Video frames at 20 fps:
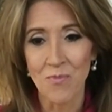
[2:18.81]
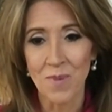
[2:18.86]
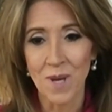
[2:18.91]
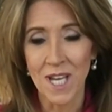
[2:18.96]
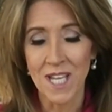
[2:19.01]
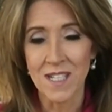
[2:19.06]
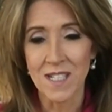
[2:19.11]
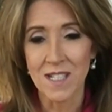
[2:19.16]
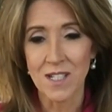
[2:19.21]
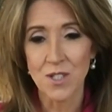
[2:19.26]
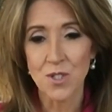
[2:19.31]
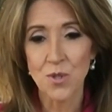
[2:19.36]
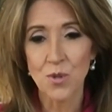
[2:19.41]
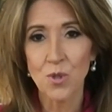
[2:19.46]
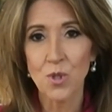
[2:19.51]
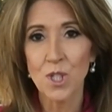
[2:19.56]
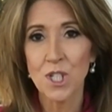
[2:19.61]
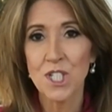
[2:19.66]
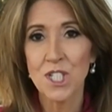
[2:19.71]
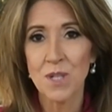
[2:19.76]
but
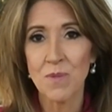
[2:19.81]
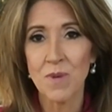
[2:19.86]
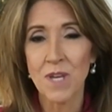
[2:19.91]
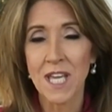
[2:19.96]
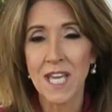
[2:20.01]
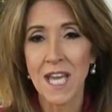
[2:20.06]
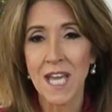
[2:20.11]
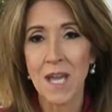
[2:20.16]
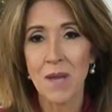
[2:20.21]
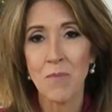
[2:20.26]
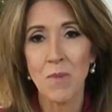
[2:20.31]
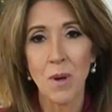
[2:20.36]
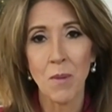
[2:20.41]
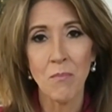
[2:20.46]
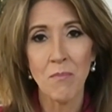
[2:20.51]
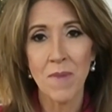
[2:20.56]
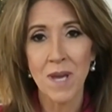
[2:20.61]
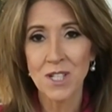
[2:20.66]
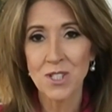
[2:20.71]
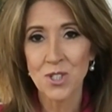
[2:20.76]
truly she became a
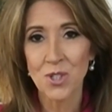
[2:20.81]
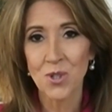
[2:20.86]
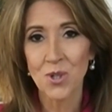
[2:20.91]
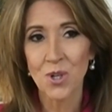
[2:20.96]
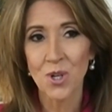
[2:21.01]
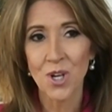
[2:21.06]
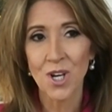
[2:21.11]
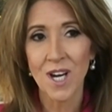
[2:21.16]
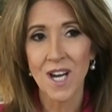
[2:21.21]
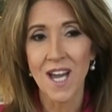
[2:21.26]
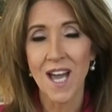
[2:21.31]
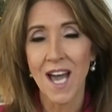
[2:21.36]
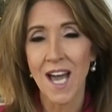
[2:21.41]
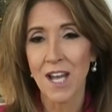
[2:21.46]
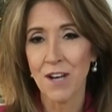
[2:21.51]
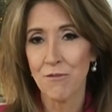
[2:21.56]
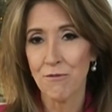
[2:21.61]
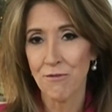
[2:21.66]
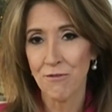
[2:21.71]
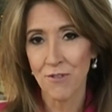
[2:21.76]
mentor and